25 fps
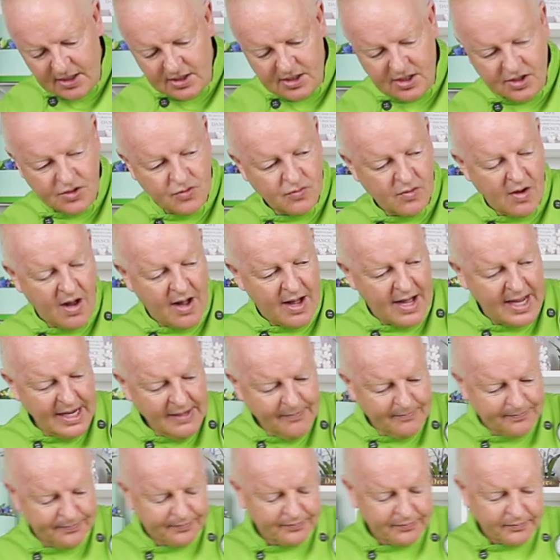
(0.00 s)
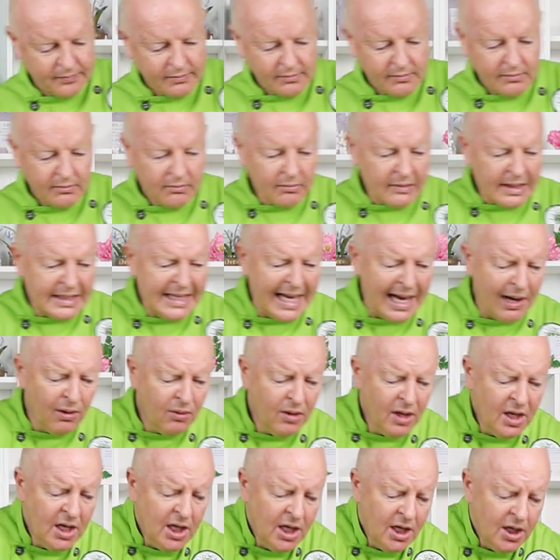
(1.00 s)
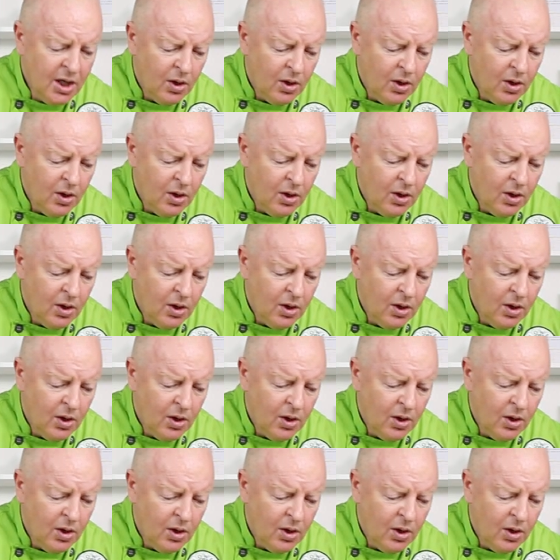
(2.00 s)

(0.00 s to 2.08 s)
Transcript: to dry. Now,